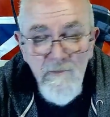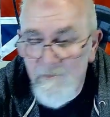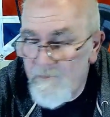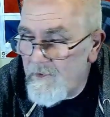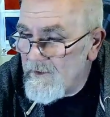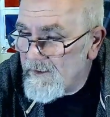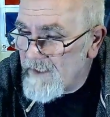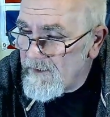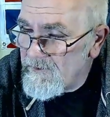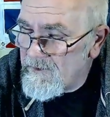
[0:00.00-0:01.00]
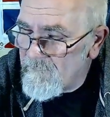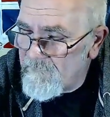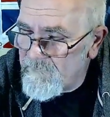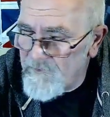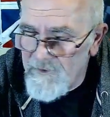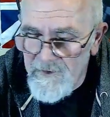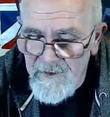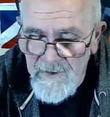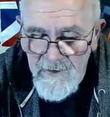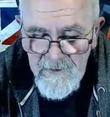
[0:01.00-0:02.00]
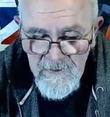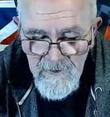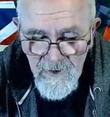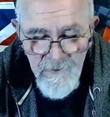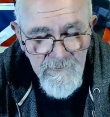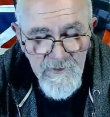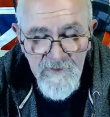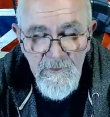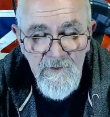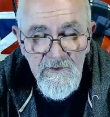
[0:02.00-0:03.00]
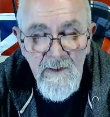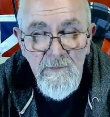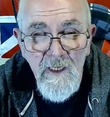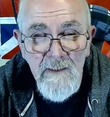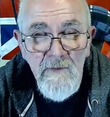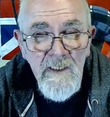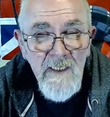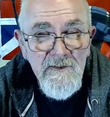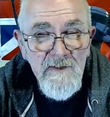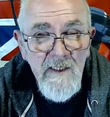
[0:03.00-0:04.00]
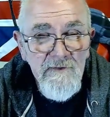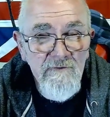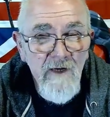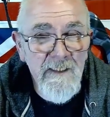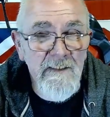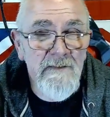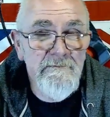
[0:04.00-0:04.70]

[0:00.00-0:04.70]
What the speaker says: But again, for the overspills, they're blaming excess rain.